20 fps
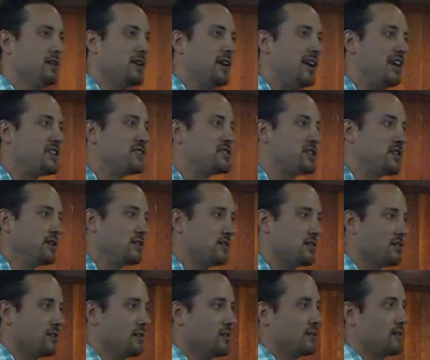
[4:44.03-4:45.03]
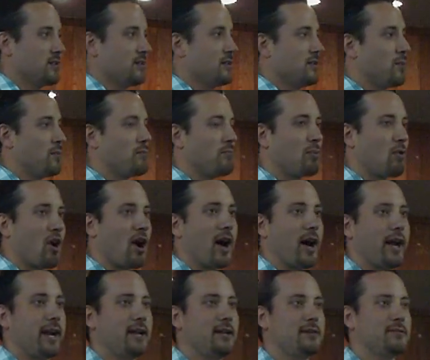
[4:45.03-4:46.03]
innocent
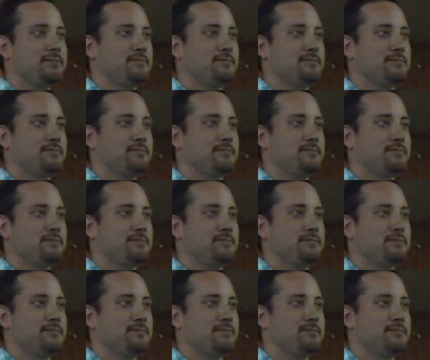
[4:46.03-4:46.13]
bride.